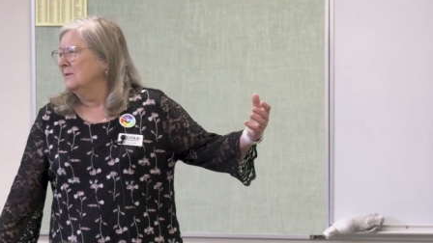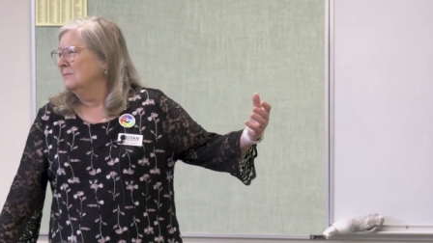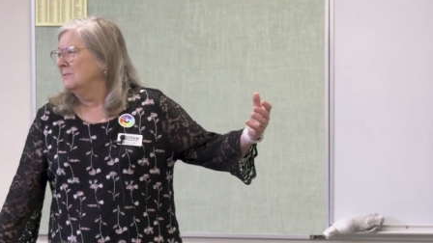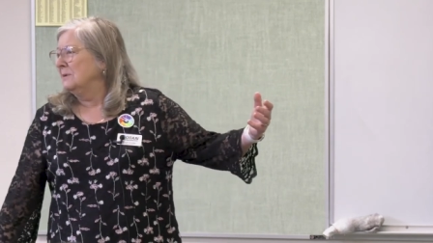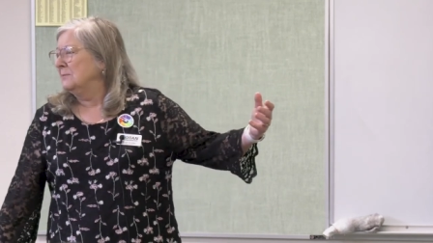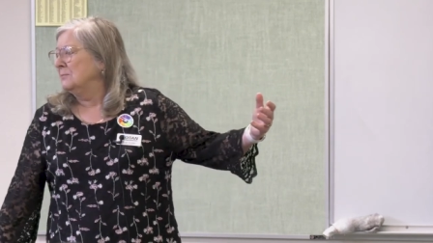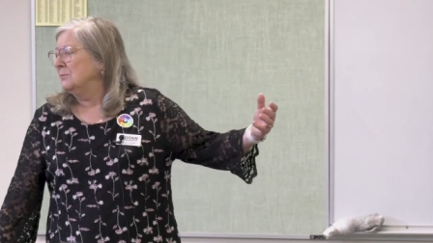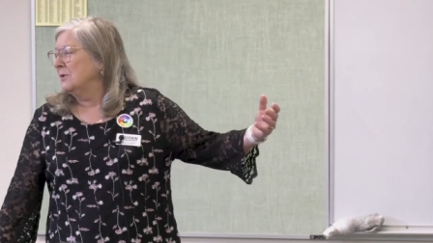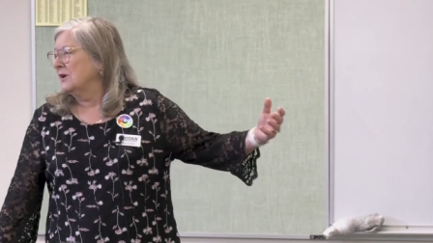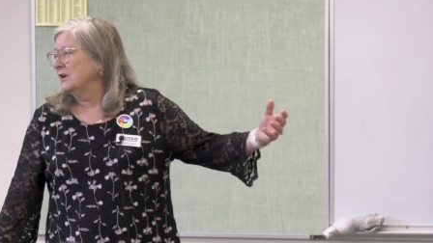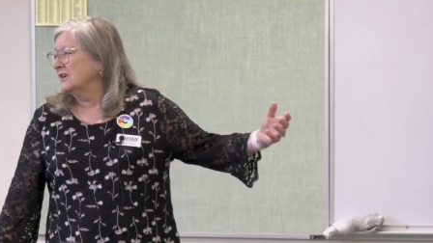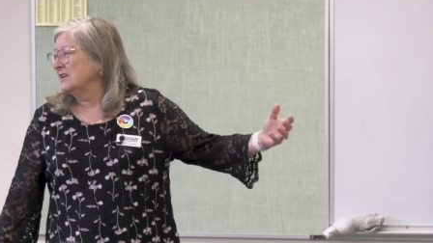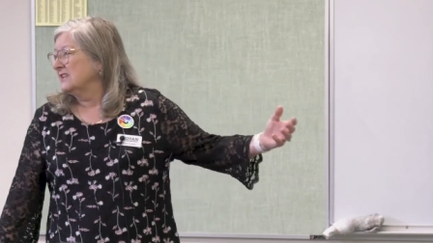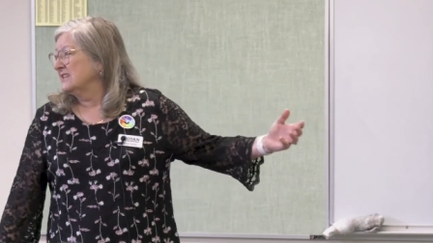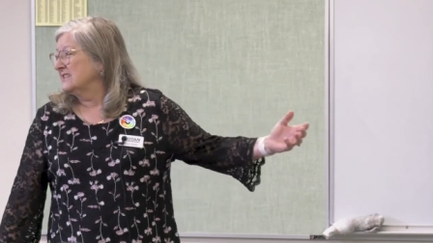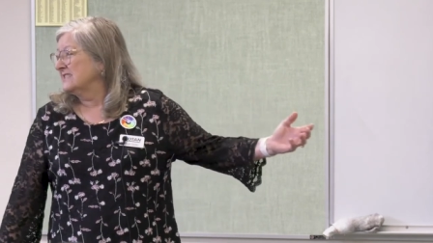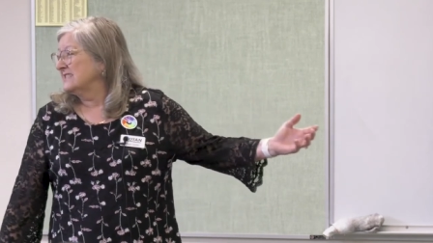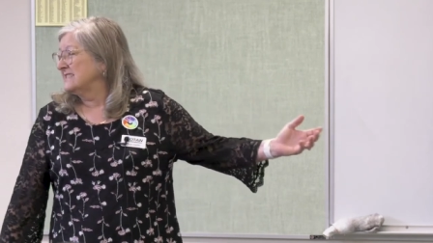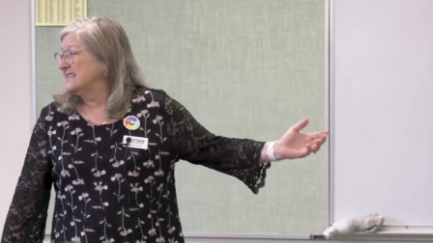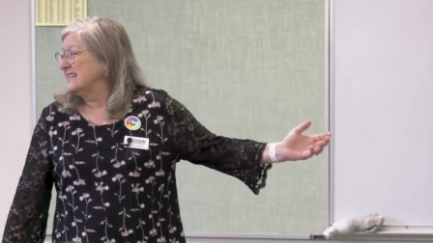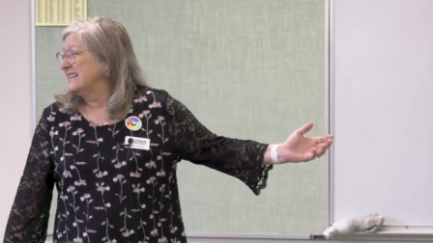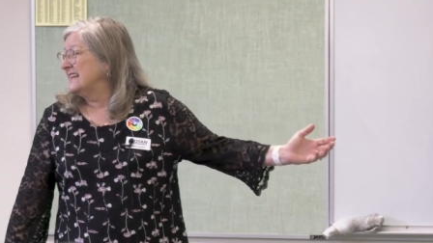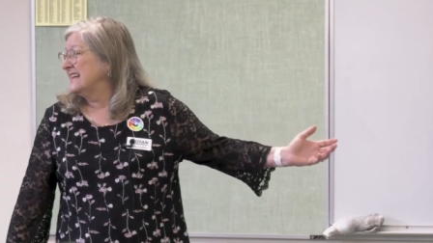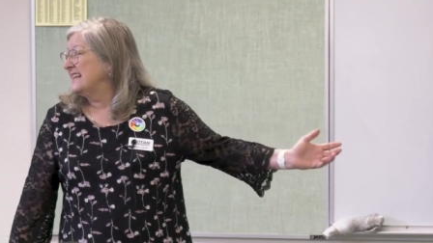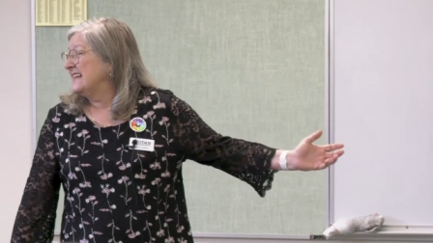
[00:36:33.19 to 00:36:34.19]
be part of the
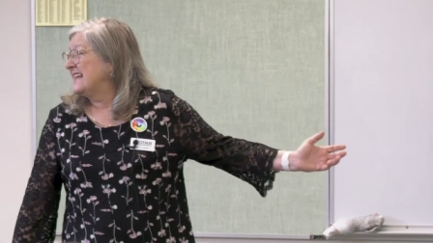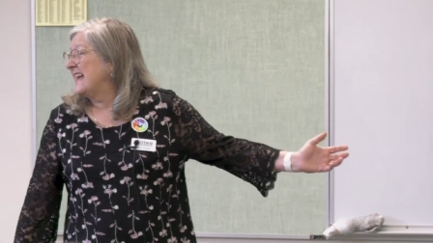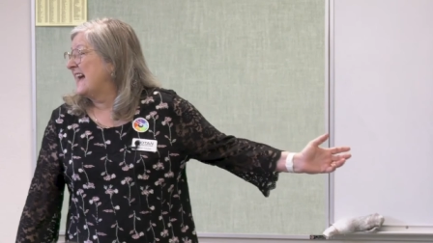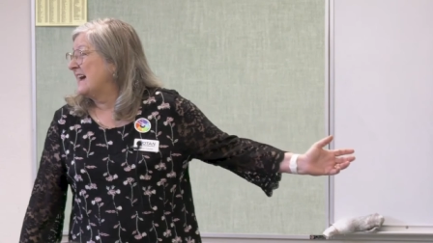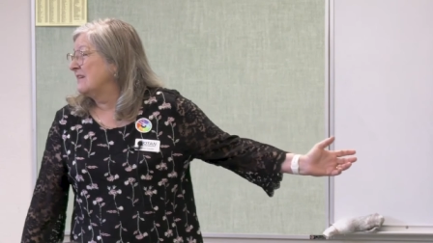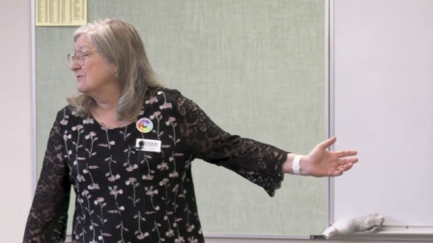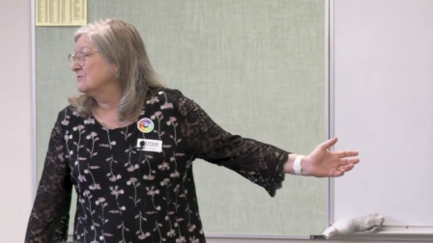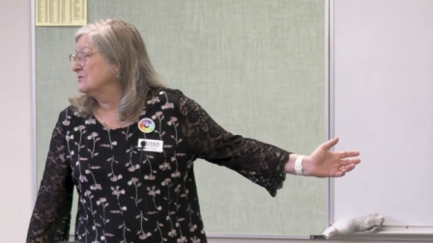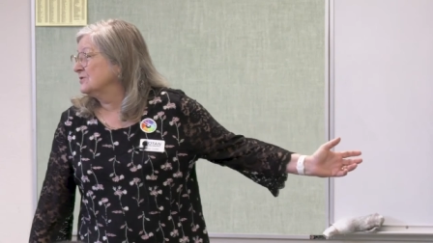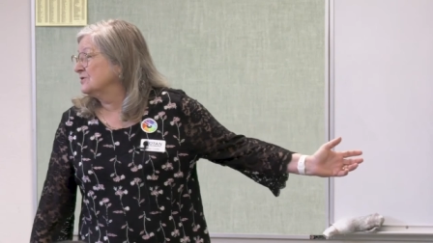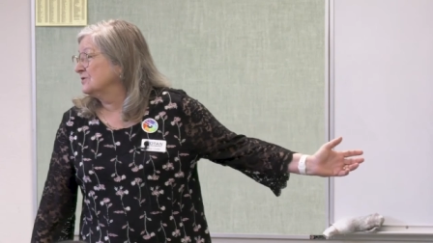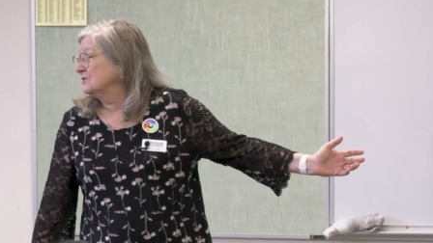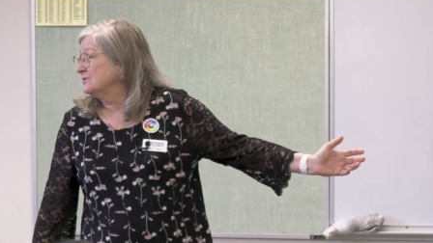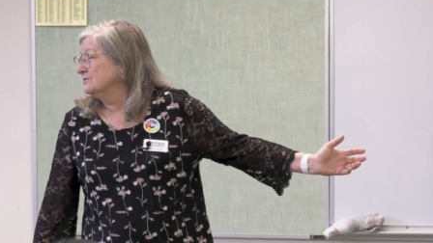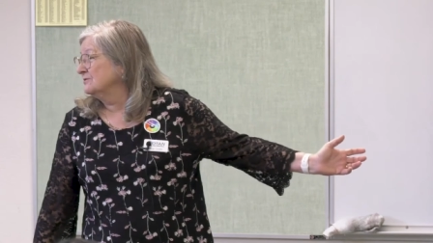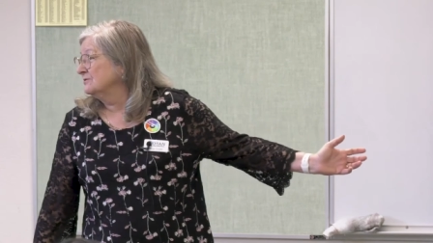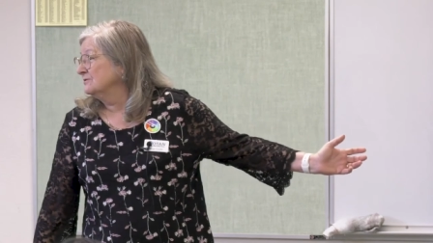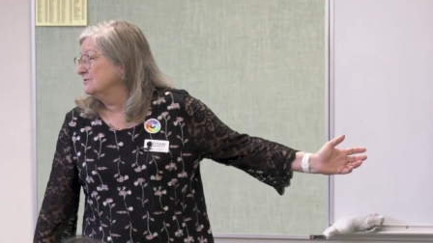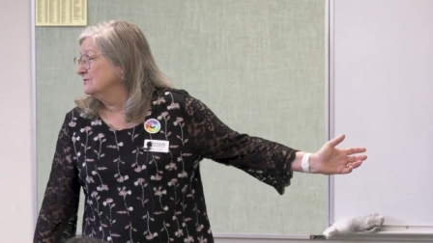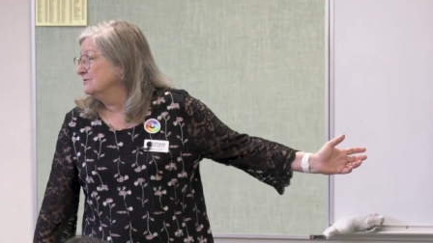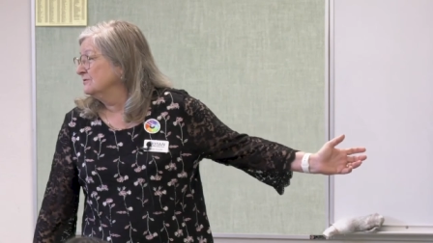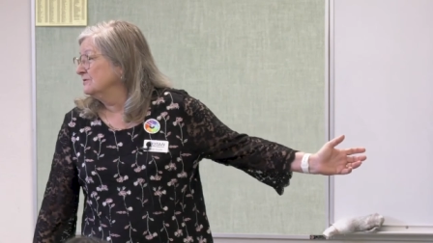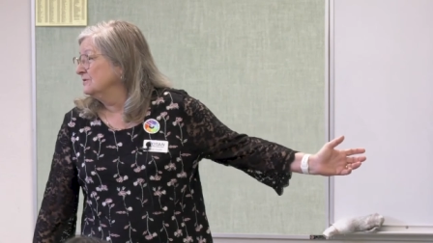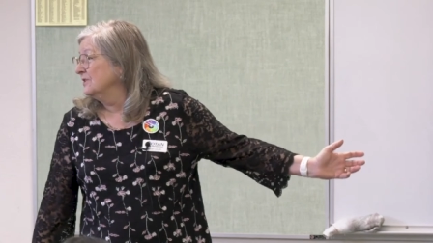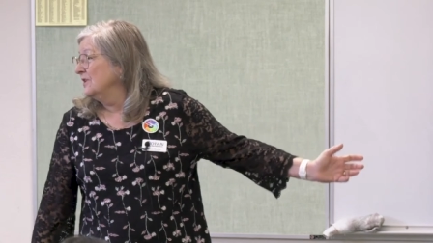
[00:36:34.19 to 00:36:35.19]
city council
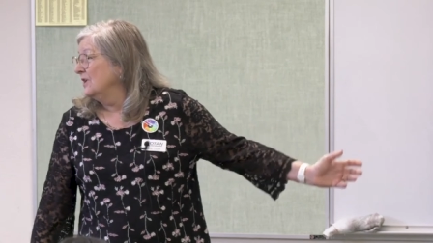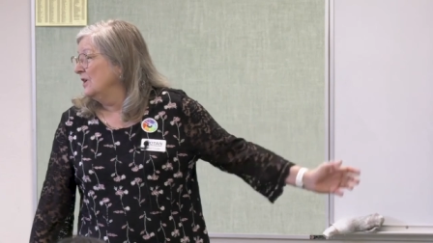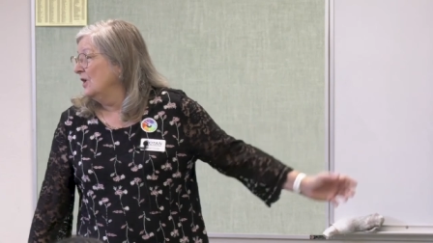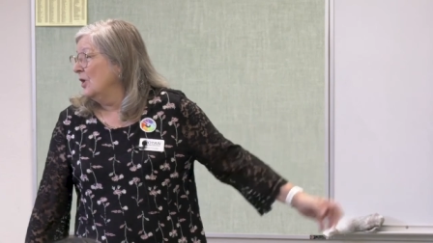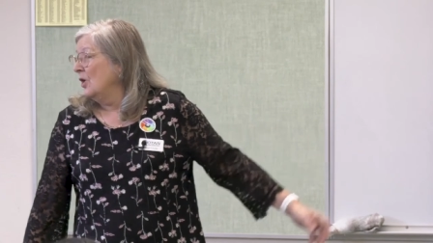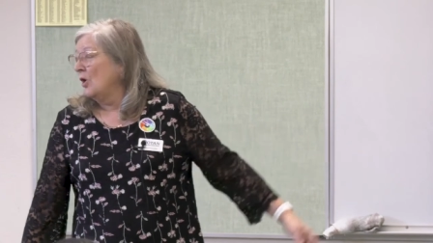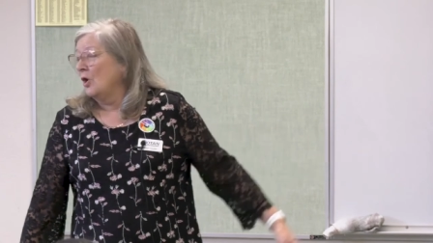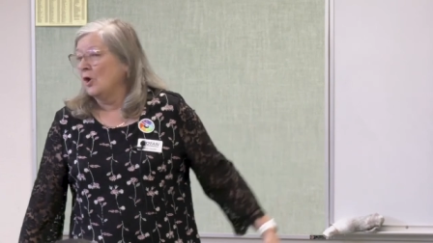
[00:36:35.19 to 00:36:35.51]
yeah.